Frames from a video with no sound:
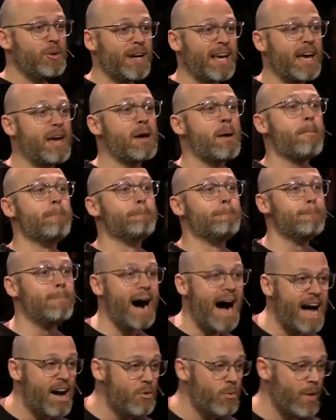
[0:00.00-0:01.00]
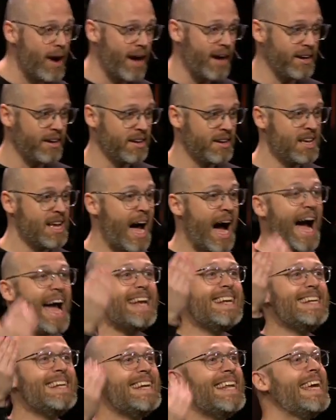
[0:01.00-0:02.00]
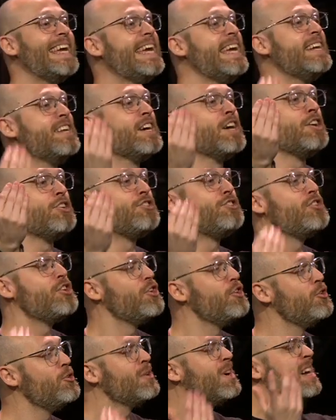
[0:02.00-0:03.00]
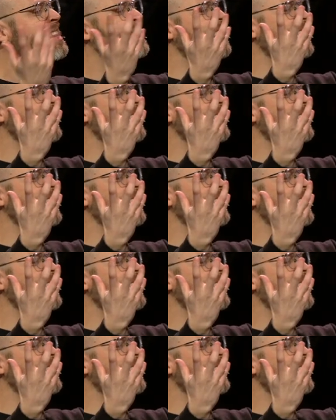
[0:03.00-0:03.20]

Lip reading: doing it my way. I need you,